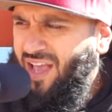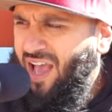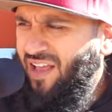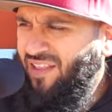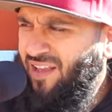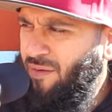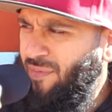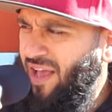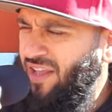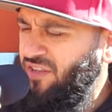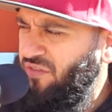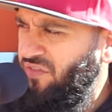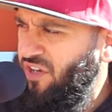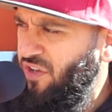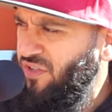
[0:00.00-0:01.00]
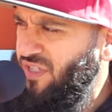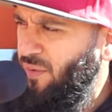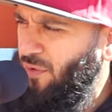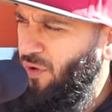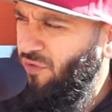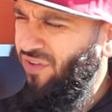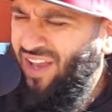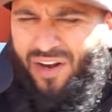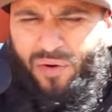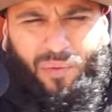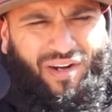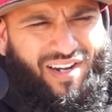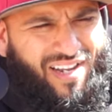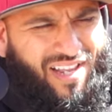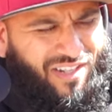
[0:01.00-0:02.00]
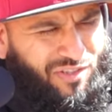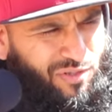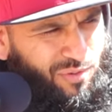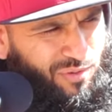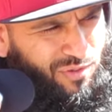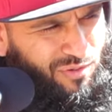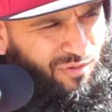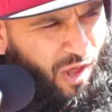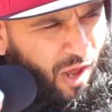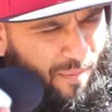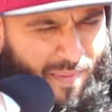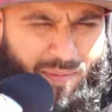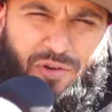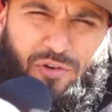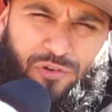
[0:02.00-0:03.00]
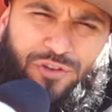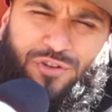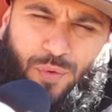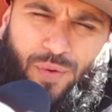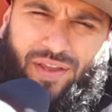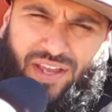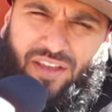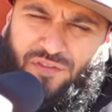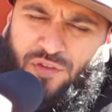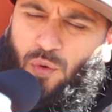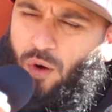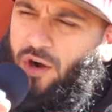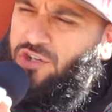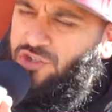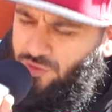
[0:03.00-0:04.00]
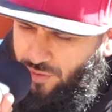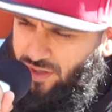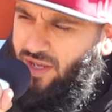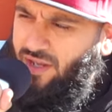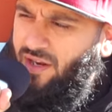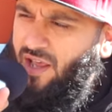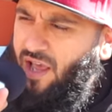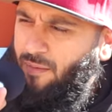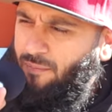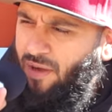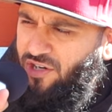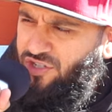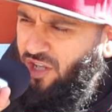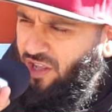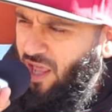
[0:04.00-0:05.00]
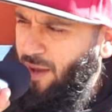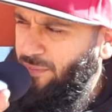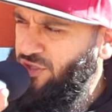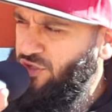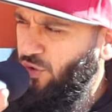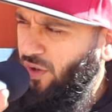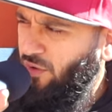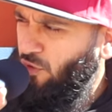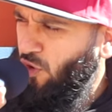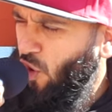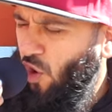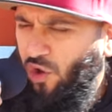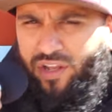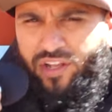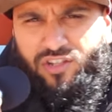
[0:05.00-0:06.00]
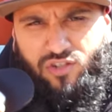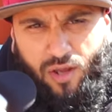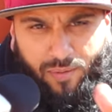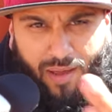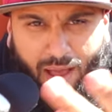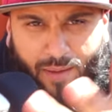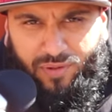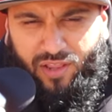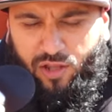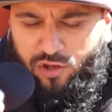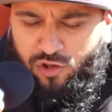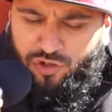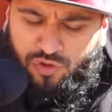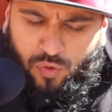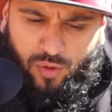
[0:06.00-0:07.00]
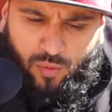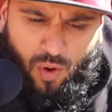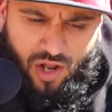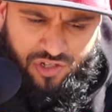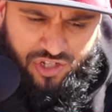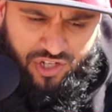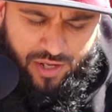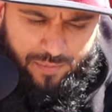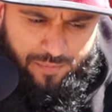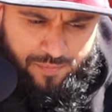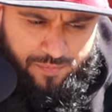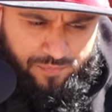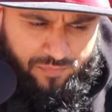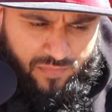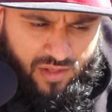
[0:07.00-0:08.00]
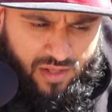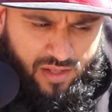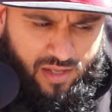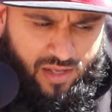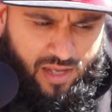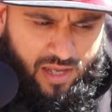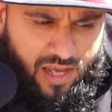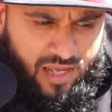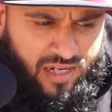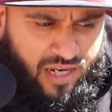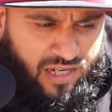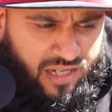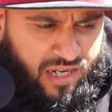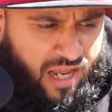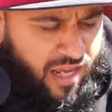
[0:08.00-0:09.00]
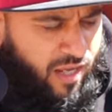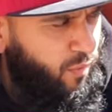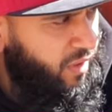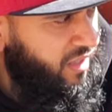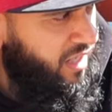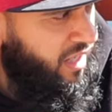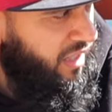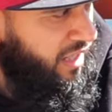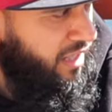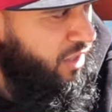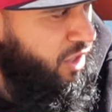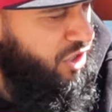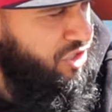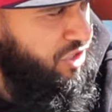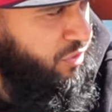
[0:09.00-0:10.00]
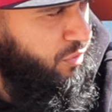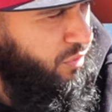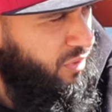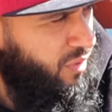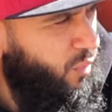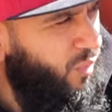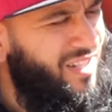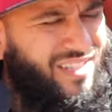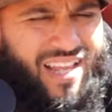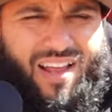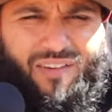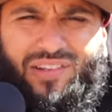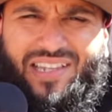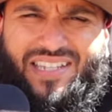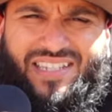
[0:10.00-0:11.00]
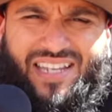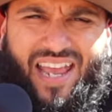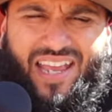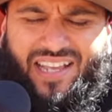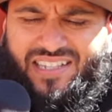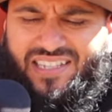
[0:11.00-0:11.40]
I think I'm going to end the video somewhere over here. I don't want it to get too long. Maybe you're enjoying it. If you are enjoying it, mashallah, I'm enjoying recording it, so I'm happy that you're enjoying watching it. Inna lillahi wa inna ilayhi raji'un. What is that really saying?